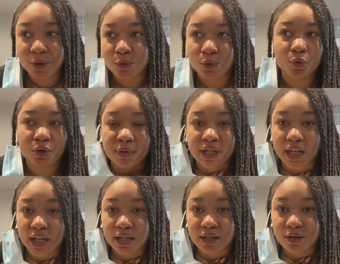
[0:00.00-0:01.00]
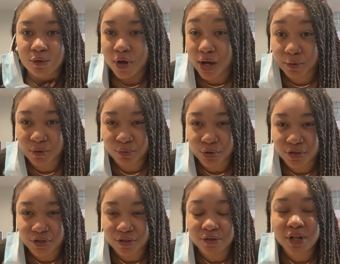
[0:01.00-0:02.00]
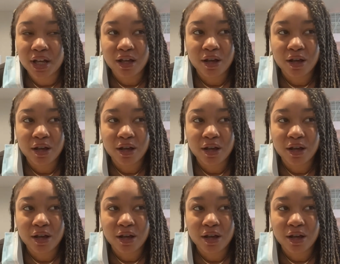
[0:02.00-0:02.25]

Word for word: who would be like who i would report to